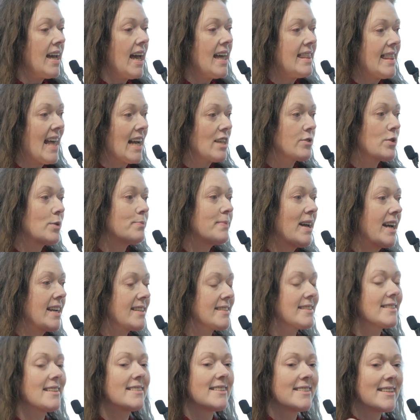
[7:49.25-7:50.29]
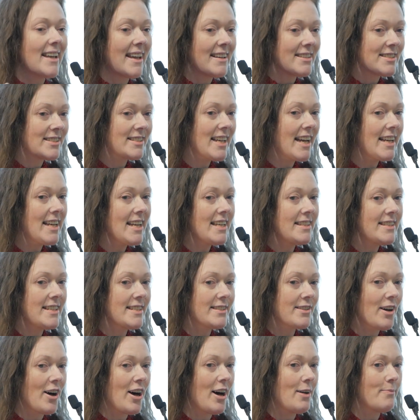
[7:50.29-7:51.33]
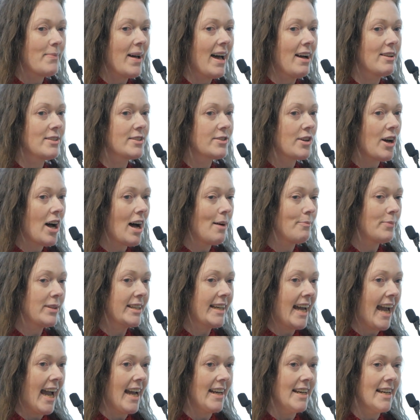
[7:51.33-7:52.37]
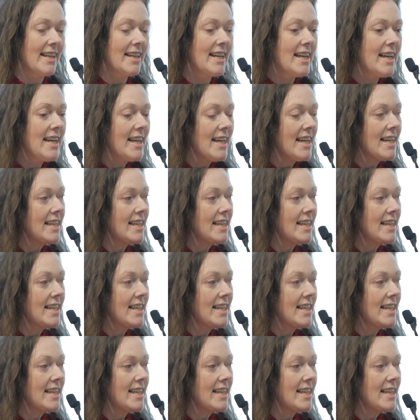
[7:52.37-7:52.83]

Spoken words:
And that's what makes studying these compounds complicated,